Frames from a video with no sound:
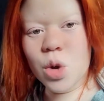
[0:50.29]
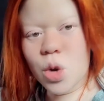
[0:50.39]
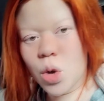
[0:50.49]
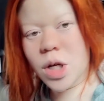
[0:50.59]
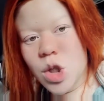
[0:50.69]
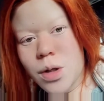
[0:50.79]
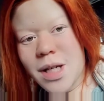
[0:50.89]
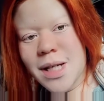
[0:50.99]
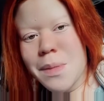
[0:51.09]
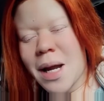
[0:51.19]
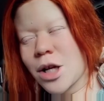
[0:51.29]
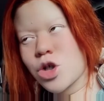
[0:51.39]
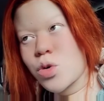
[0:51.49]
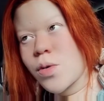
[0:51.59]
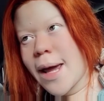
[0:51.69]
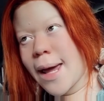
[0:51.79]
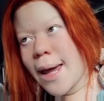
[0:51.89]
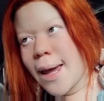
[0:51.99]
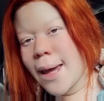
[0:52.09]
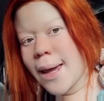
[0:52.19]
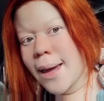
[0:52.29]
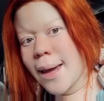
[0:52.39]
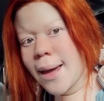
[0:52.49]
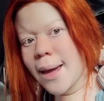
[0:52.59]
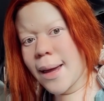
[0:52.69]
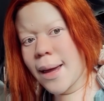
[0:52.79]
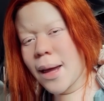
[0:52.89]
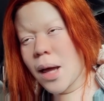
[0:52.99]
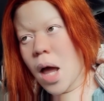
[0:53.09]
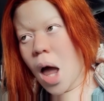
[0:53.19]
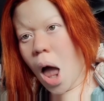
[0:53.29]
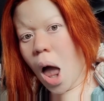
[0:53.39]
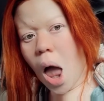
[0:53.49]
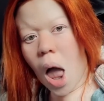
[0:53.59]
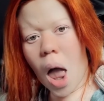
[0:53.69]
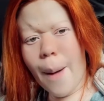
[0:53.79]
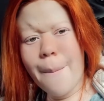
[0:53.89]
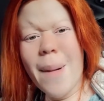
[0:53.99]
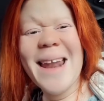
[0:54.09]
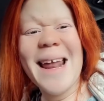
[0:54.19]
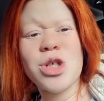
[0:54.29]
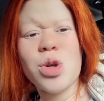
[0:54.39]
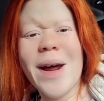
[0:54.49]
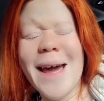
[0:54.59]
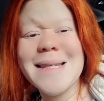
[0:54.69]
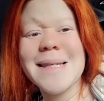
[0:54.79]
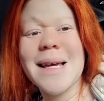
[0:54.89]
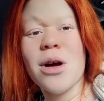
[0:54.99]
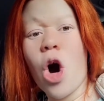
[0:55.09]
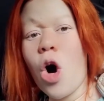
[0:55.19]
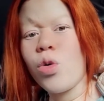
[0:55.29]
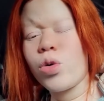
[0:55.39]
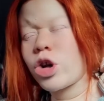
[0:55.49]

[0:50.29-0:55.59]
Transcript: look as good as my natural hair. My natural hair is gold.